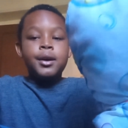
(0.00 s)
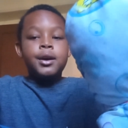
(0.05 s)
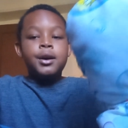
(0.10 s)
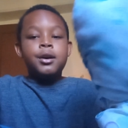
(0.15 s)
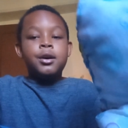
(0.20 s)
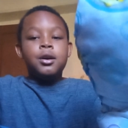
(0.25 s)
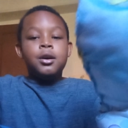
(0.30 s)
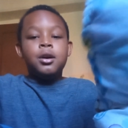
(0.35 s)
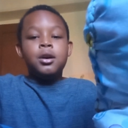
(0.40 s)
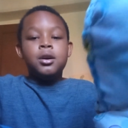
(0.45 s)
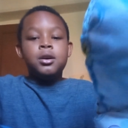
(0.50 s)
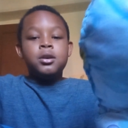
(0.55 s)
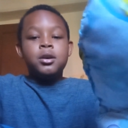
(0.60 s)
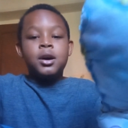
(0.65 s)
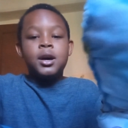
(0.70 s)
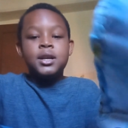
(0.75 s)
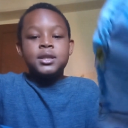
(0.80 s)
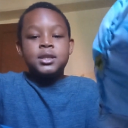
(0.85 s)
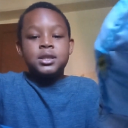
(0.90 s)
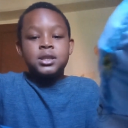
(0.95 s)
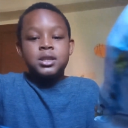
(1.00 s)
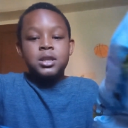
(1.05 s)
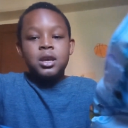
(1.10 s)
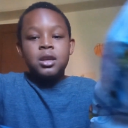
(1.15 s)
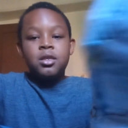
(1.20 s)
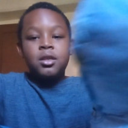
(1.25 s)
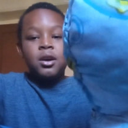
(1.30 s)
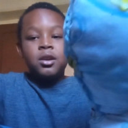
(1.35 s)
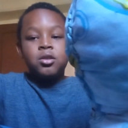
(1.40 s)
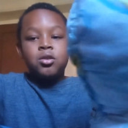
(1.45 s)
Uh, I say
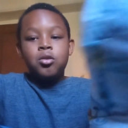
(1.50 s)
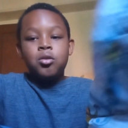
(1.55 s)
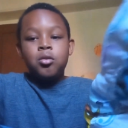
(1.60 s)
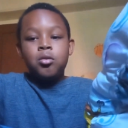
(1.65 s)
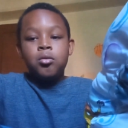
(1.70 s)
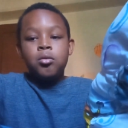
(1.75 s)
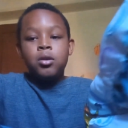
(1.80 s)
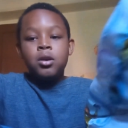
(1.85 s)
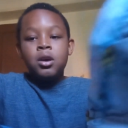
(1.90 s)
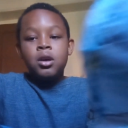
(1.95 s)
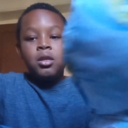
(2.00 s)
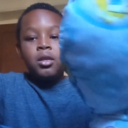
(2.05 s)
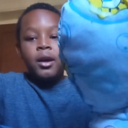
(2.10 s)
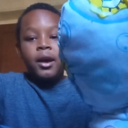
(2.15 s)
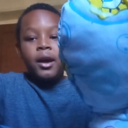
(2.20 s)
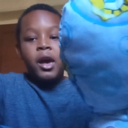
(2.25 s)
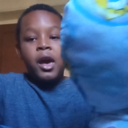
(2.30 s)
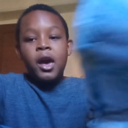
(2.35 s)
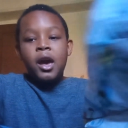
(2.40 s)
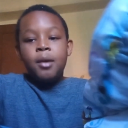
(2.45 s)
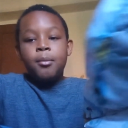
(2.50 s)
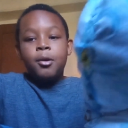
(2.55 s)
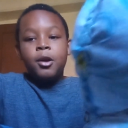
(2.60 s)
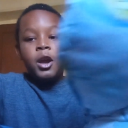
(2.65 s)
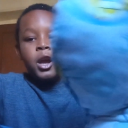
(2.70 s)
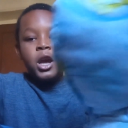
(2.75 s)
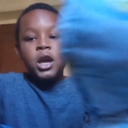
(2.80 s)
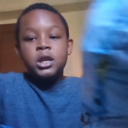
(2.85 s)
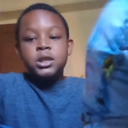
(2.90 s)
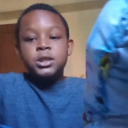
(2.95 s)
that to that
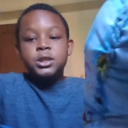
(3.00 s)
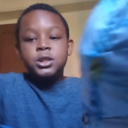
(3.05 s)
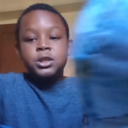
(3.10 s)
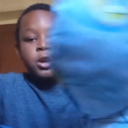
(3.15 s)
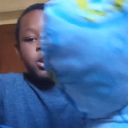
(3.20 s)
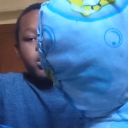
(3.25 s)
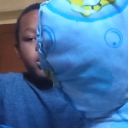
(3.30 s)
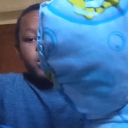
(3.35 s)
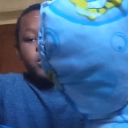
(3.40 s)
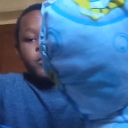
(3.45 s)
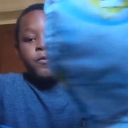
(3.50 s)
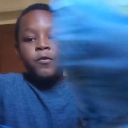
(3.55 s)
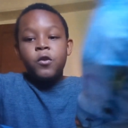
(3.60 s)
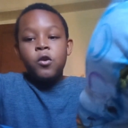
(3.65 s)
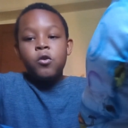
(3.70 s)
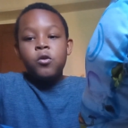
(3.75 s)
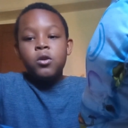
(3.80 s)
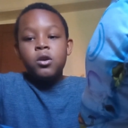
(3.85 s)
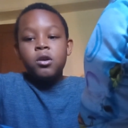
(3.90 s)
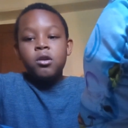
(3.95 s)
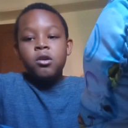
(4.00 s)
hammerhead shark, folk.